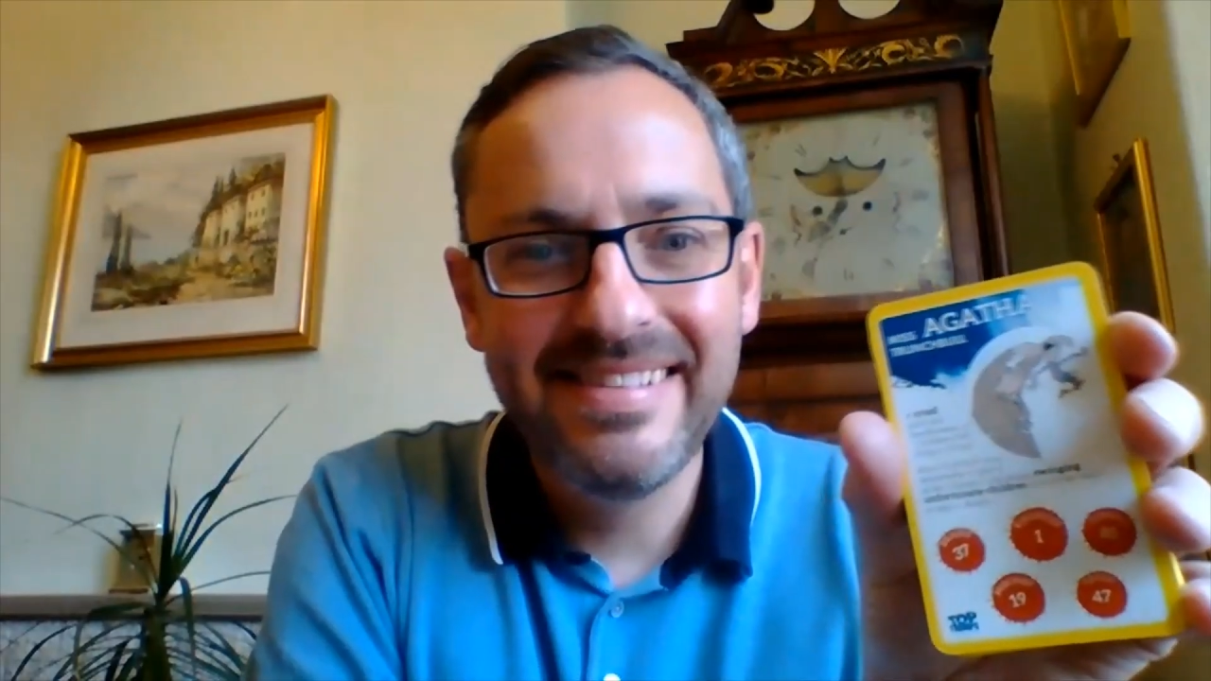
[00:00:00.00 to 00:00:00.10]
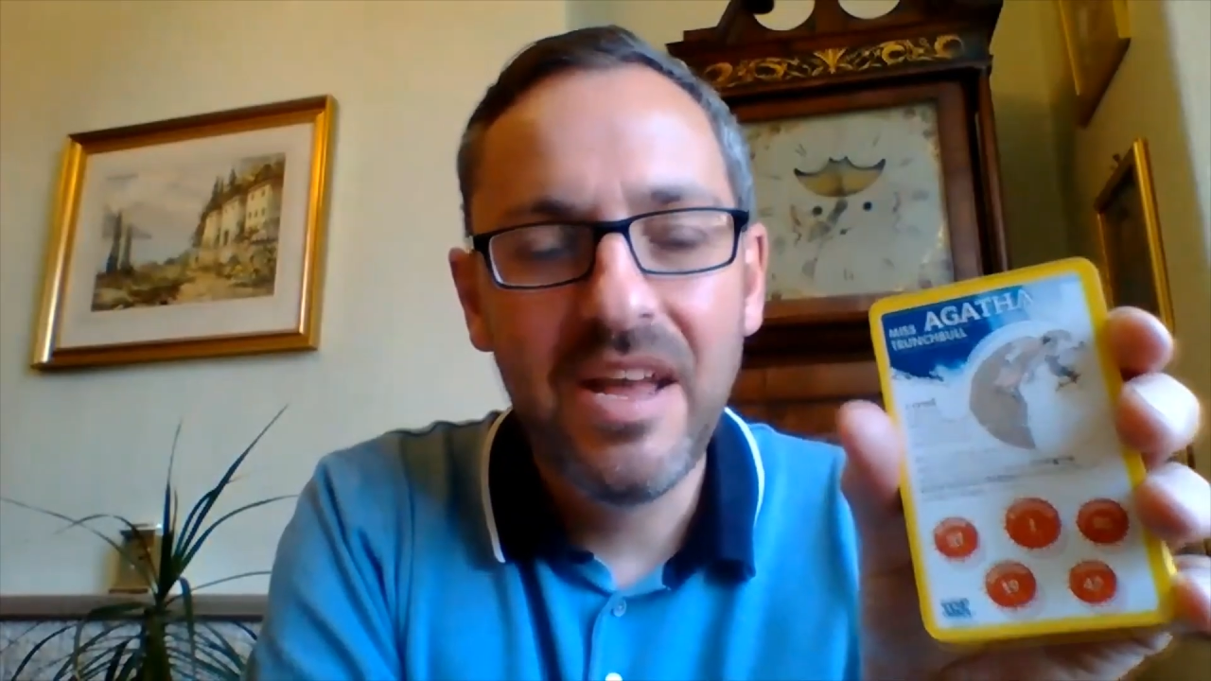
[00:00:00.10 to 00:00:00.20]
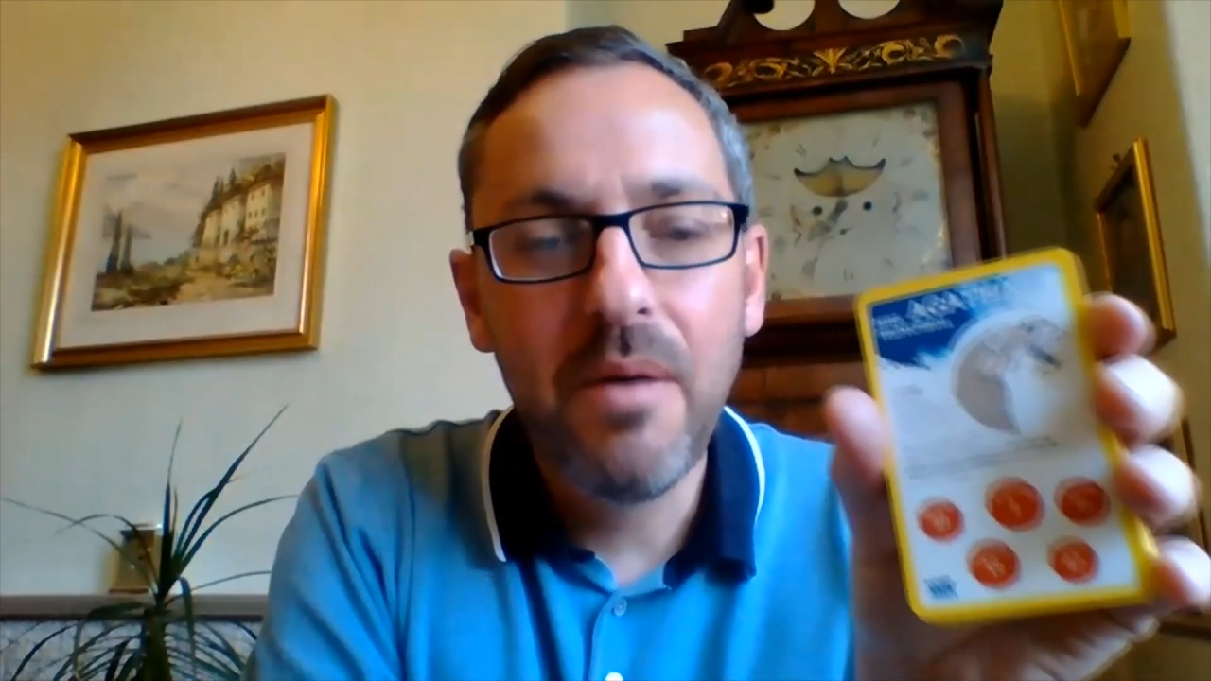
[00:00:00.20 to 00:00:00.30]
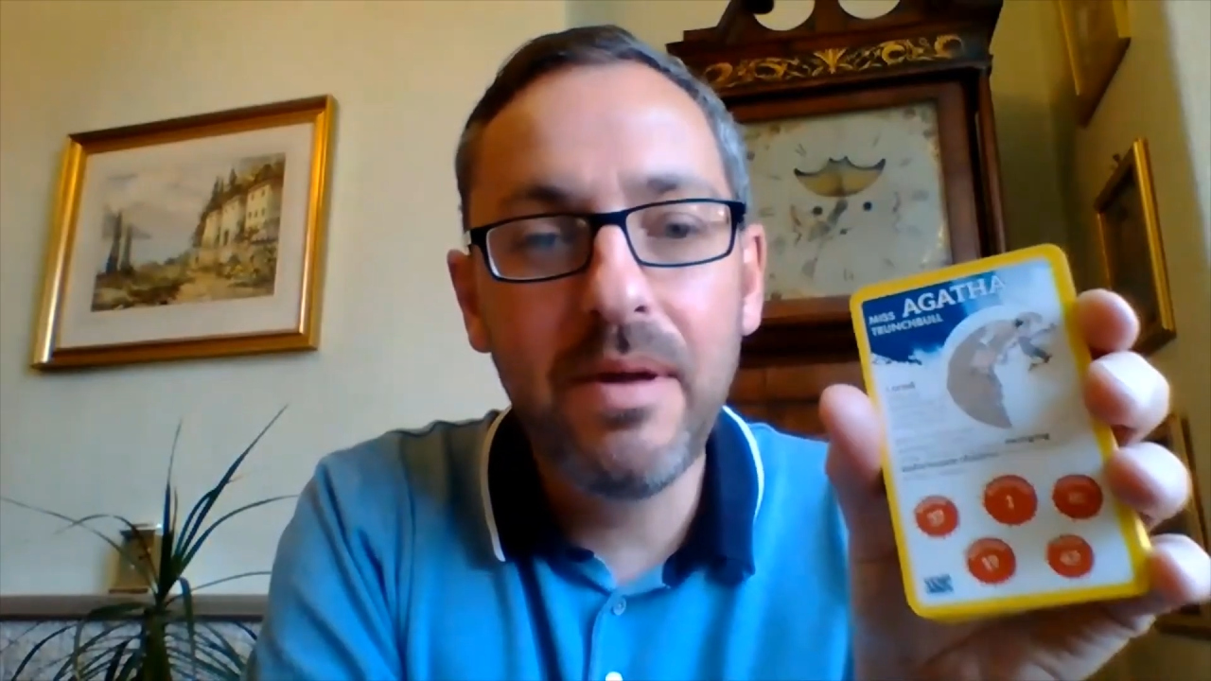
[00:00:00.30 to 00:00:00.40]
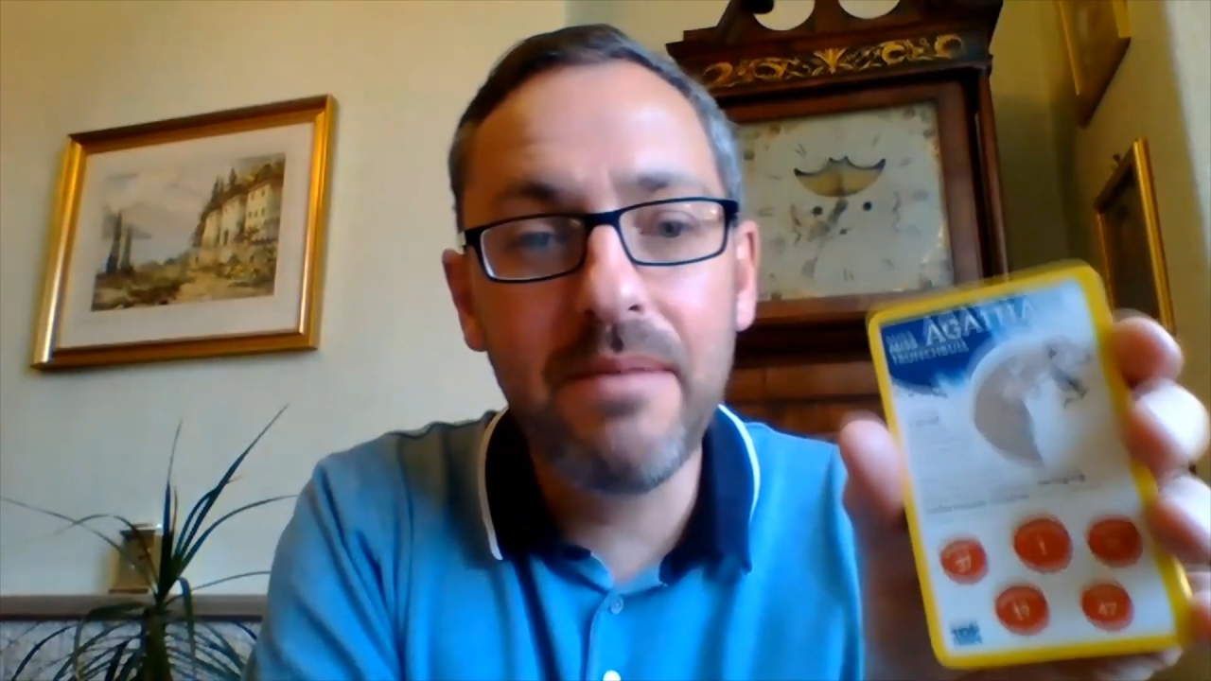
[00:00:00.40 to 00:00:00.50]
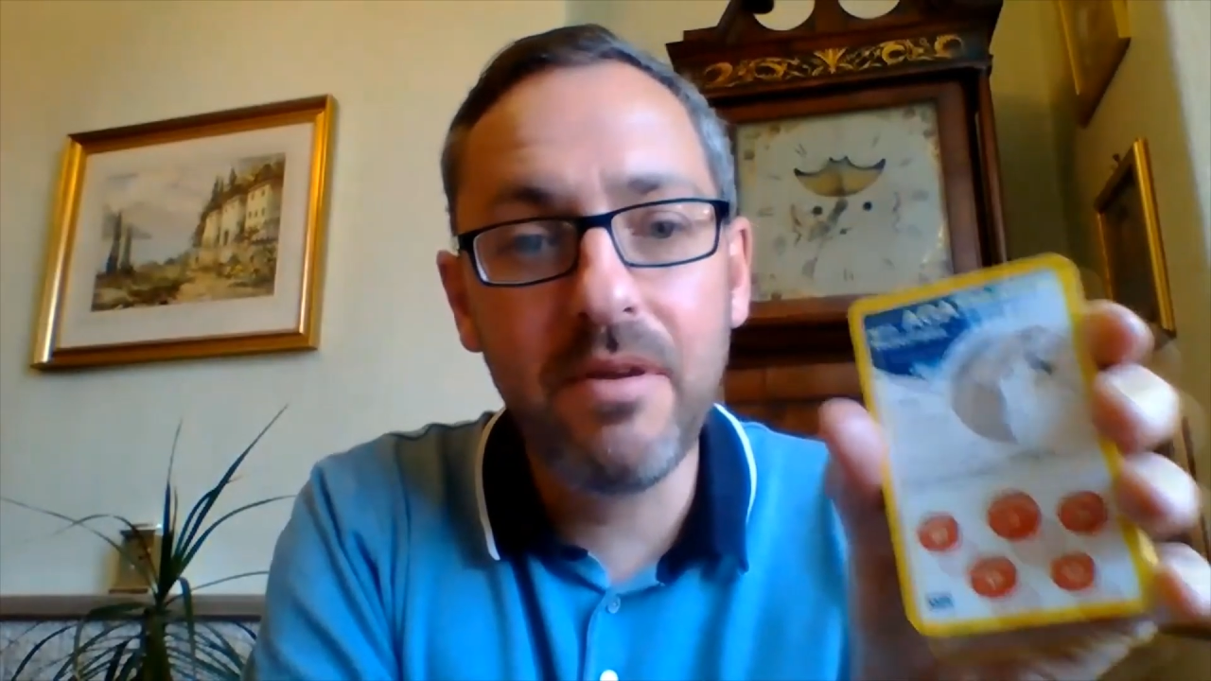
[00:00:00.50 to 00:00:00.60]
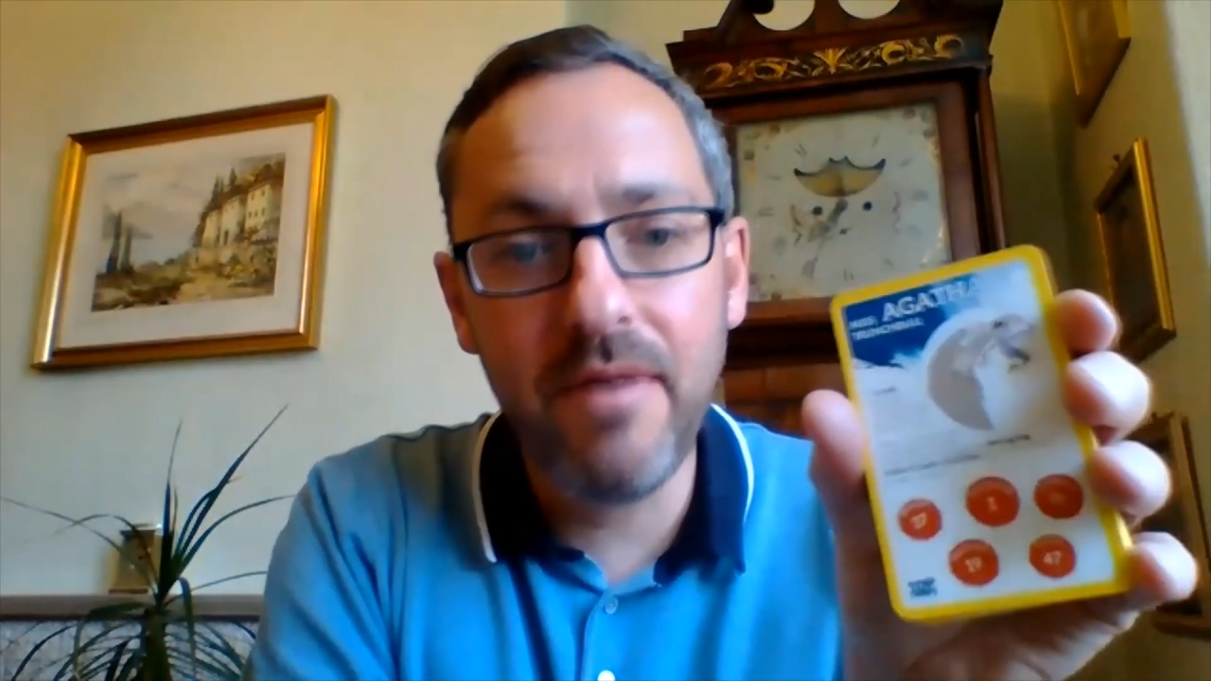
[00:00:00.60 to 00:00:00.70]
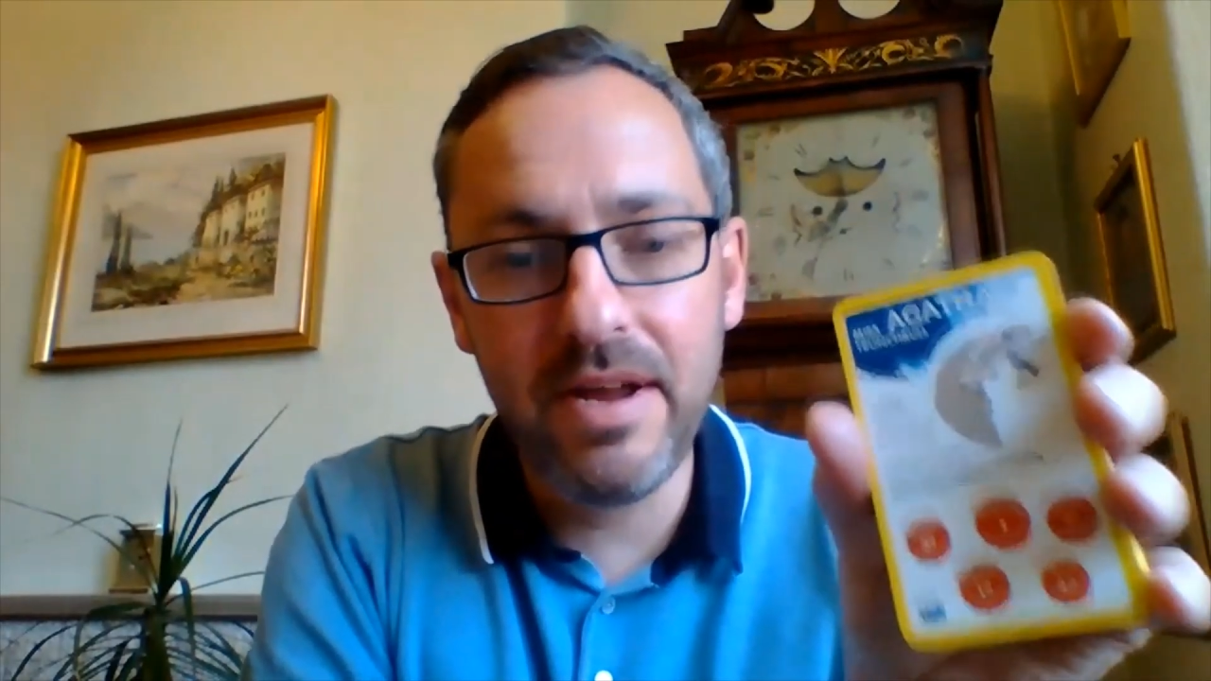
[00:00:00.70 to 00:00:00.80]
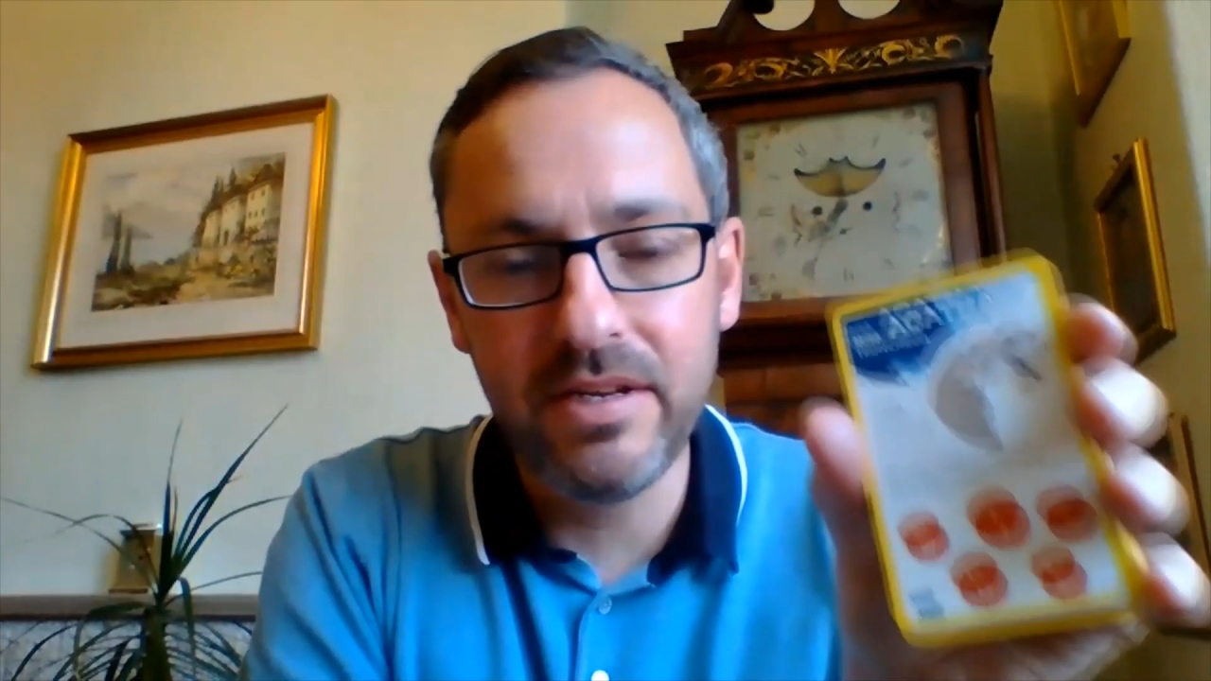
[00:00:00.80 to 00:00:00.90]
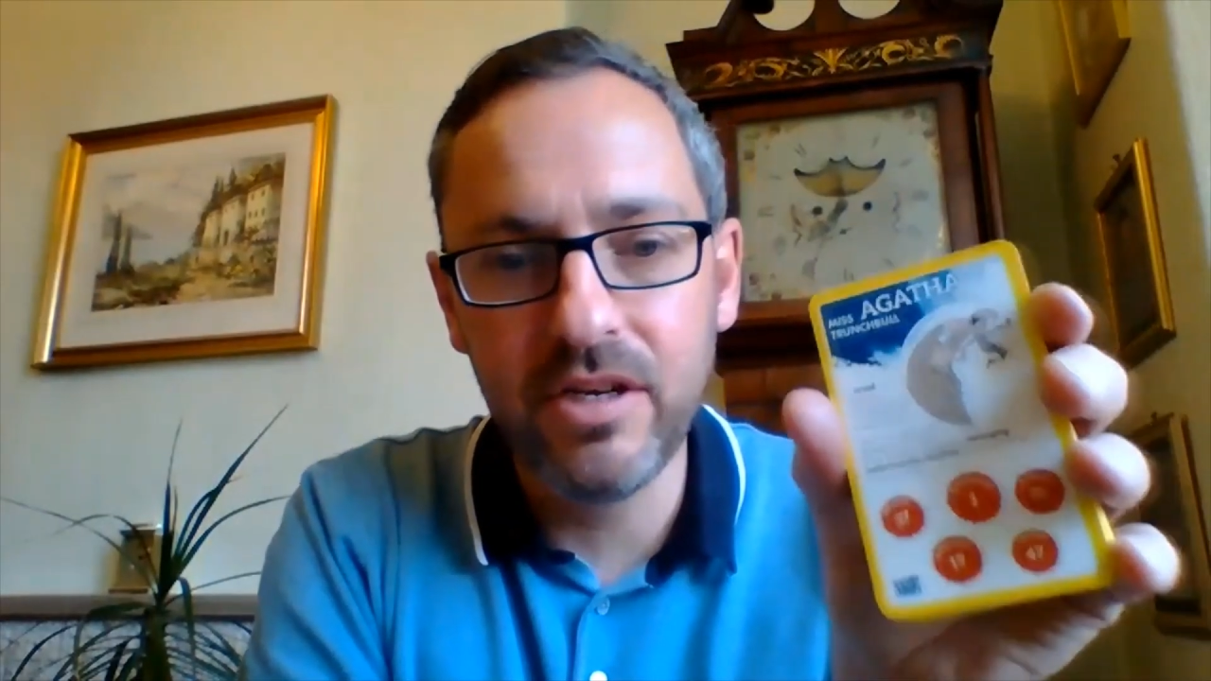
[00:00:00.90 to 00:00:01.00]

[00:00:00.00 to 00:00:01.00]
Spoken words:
When I'm creating a